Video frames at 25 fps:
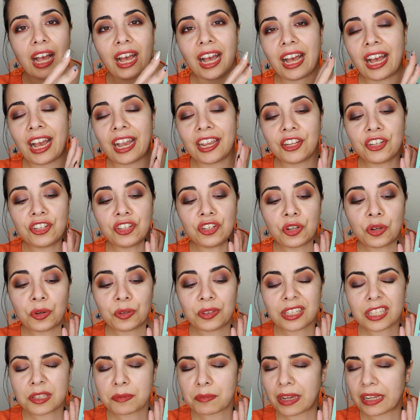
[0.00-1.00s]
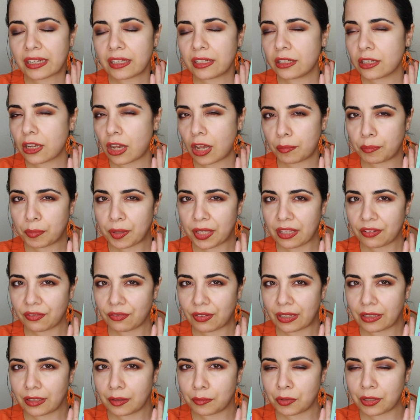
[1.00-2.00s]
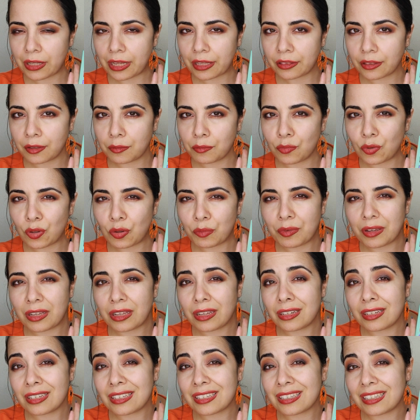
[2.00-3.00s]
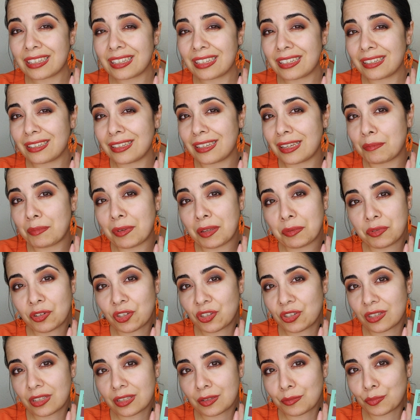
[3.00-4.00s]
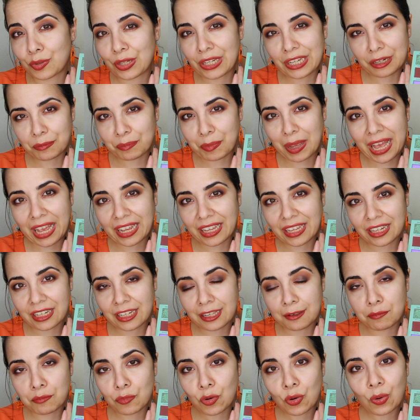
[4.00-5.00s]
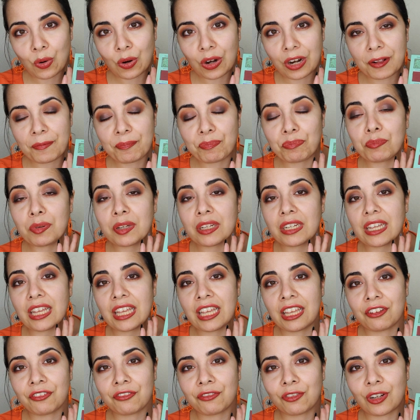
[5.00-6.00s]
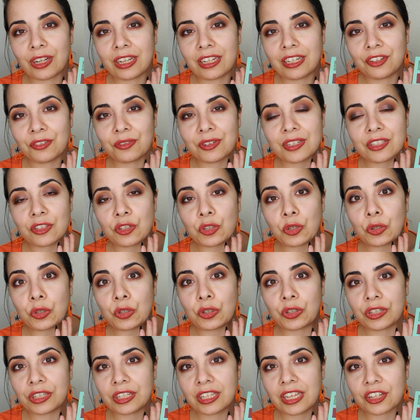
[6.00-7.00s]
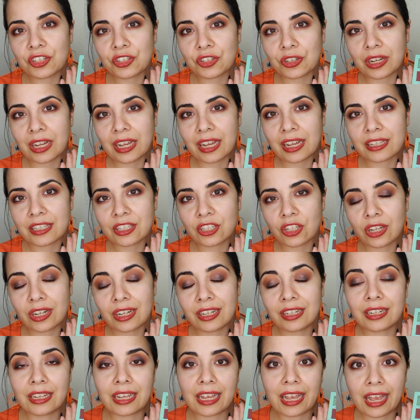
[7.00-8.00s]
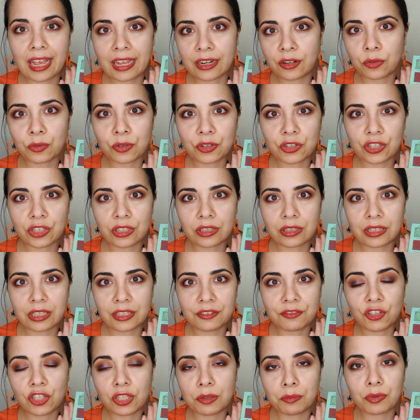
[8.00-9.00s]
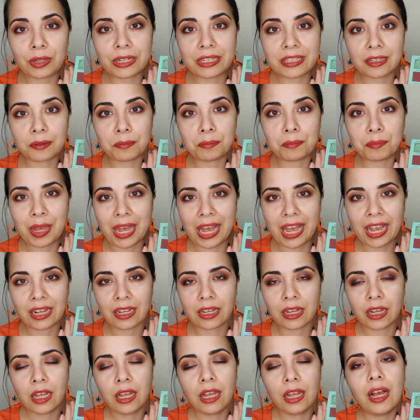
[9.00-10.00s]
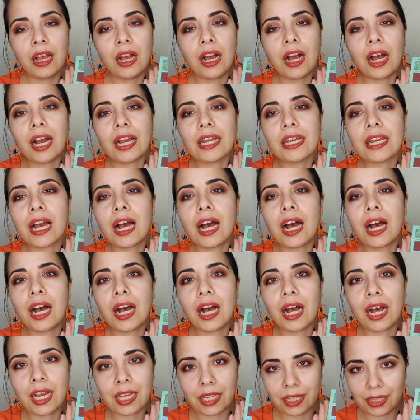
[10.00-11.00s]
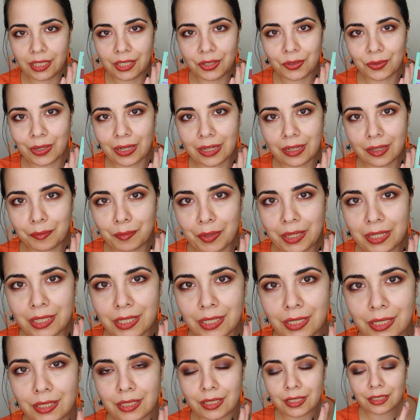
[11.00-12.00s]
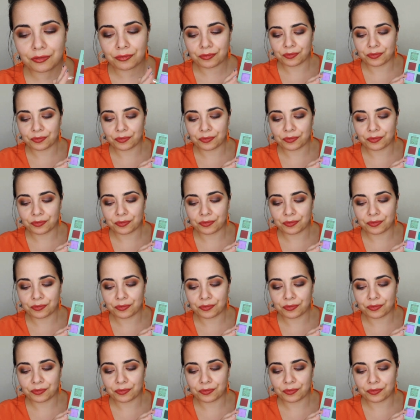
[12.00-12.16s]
I know this might not be available at the moment, and maybe she doesn't bring it back anymore, but if for any reason you could get your hands on it, and or if she brings it back, I highly recommend it.